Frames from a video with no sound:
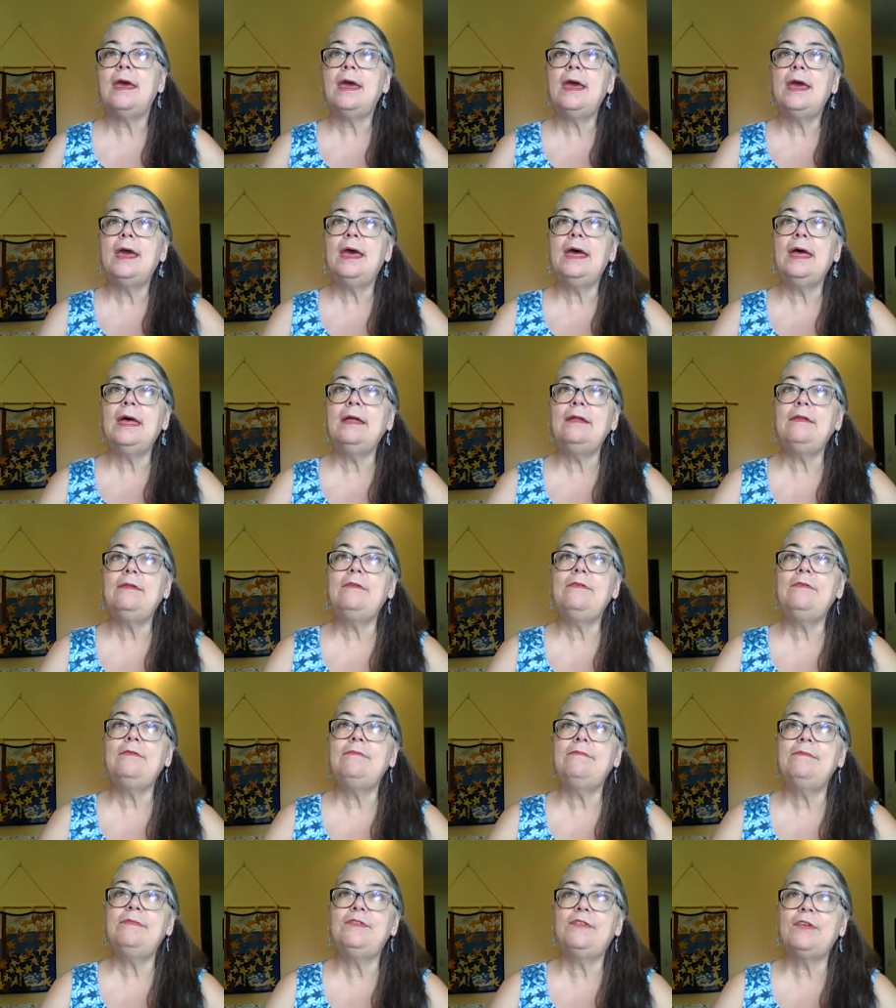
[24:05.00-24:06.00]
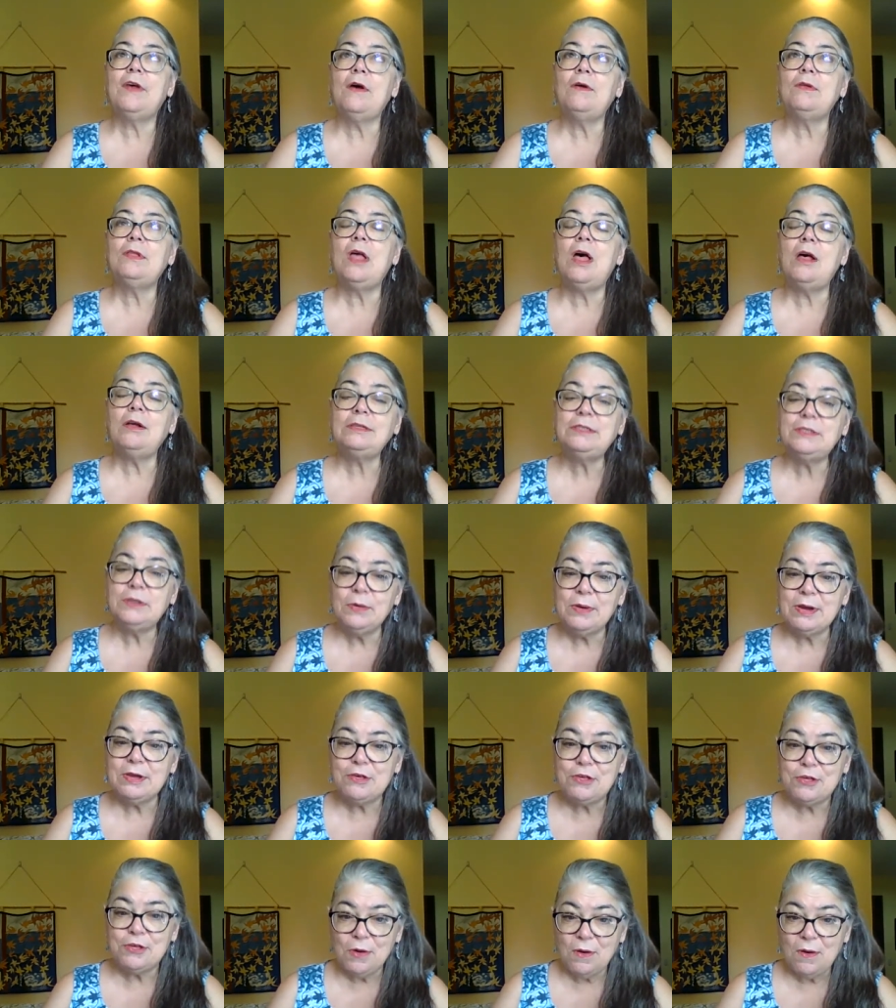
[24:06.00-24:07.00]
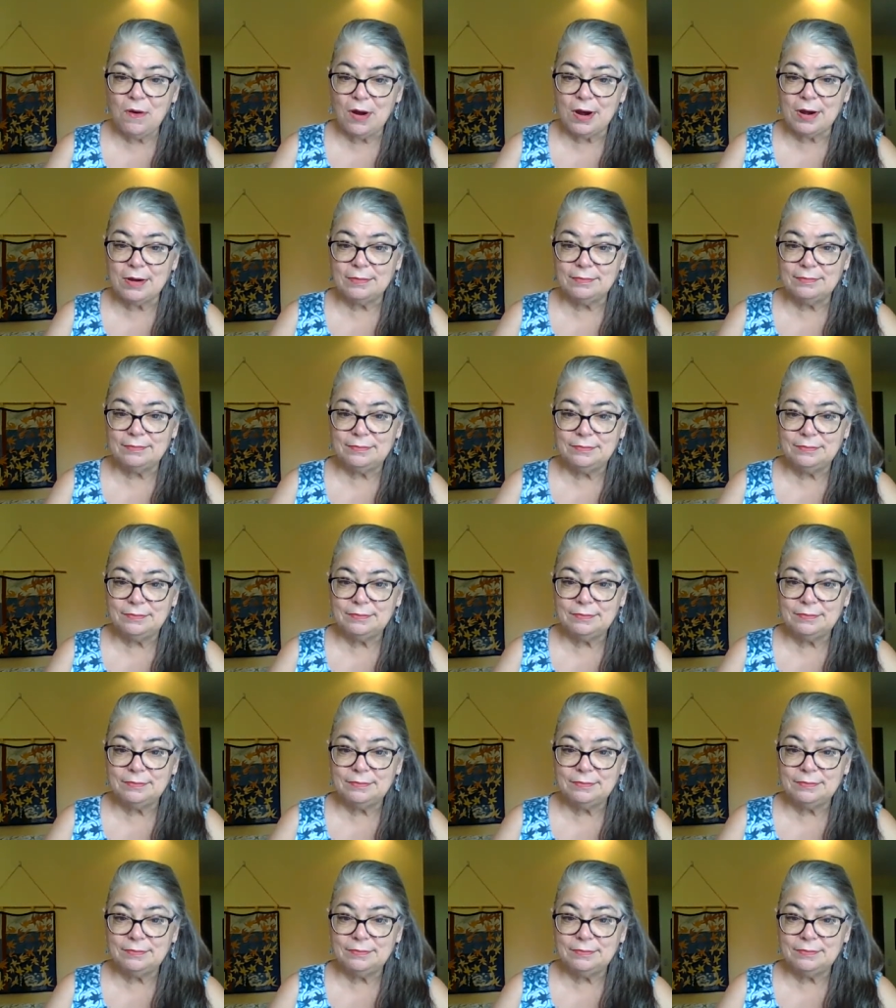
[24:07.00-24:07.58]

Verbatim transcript: And so, long story short,